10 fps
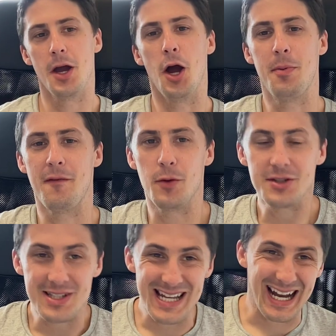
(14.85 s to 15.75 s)
Hope
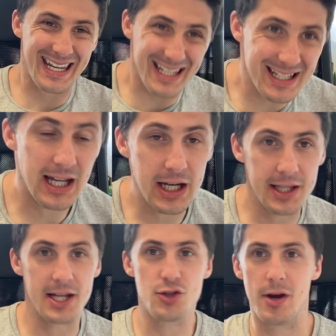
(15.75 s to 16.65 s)
everyone's attacking
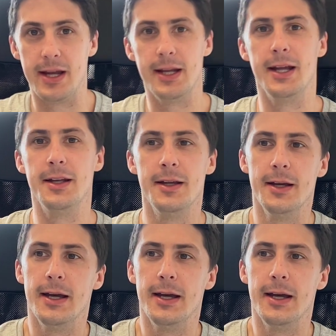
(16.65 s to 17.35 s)
their training